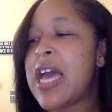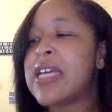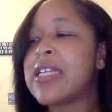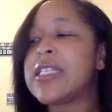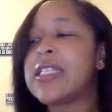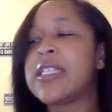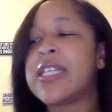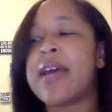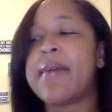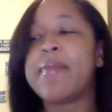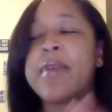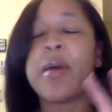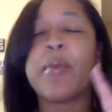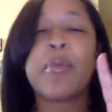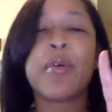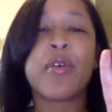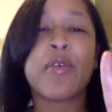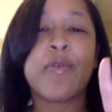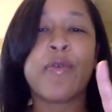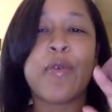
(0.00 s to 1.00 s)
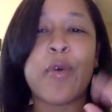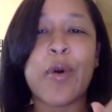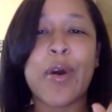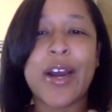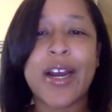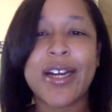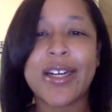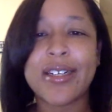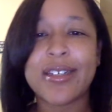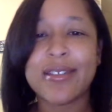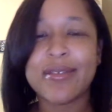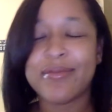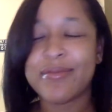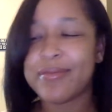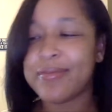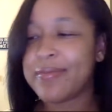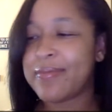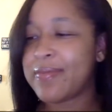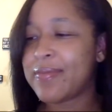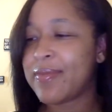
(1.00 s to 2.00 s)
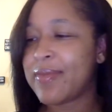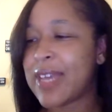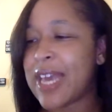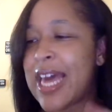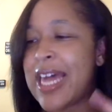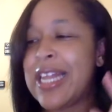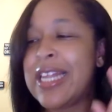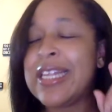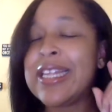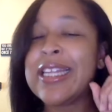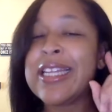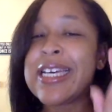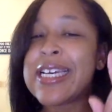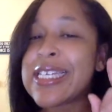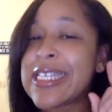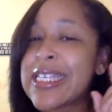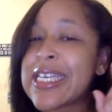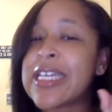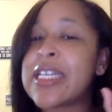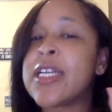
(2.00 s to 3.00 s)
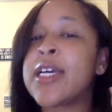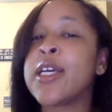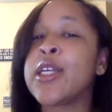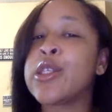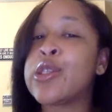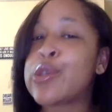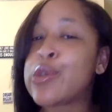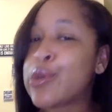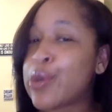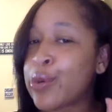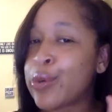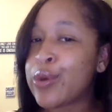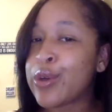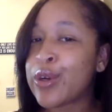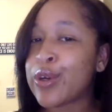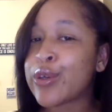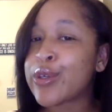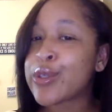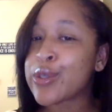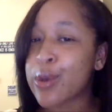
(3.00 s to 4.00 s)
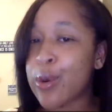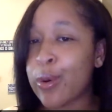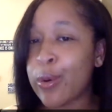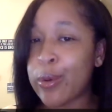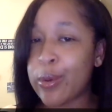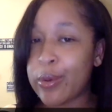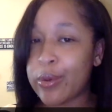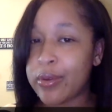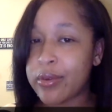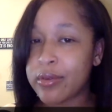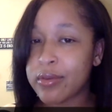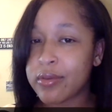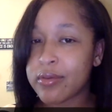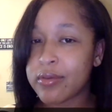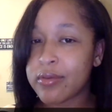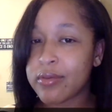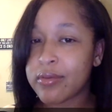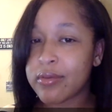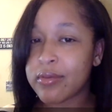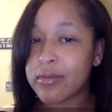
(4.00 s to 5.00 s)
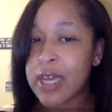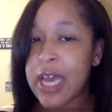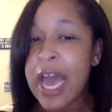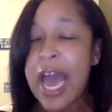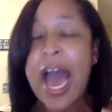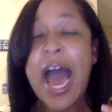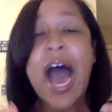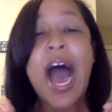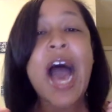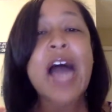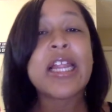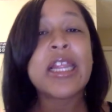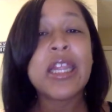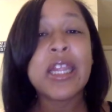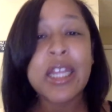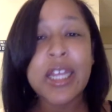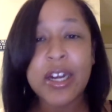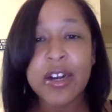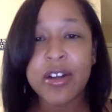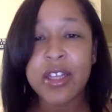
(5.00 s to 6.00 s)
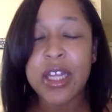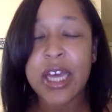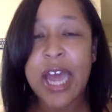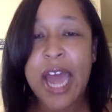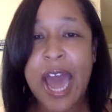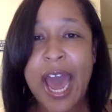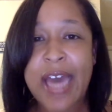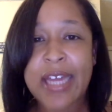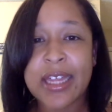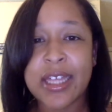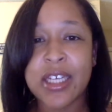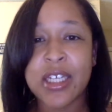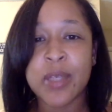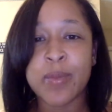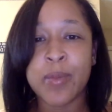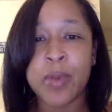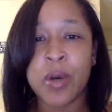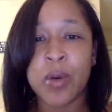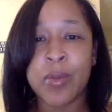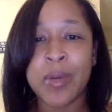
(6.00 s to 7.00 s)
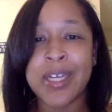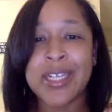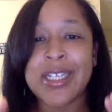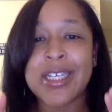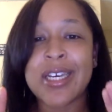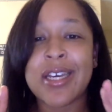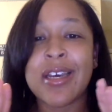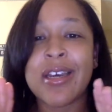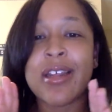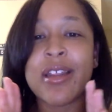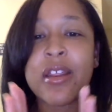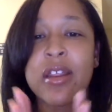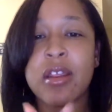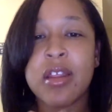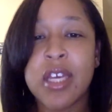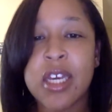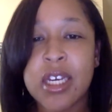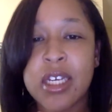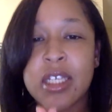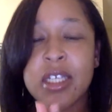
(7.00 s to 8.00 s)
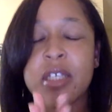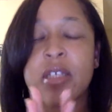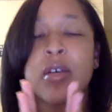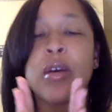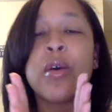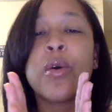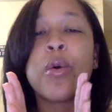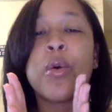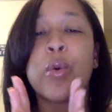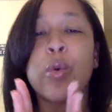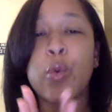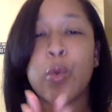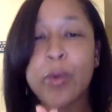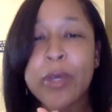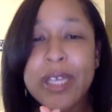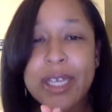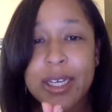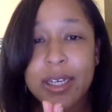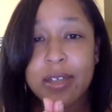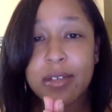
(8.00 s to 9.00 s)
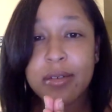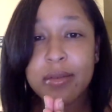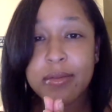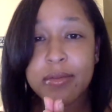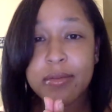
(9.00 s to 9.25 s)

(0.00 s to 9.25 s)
Step number four listen to your soul. I literally had this moment this week.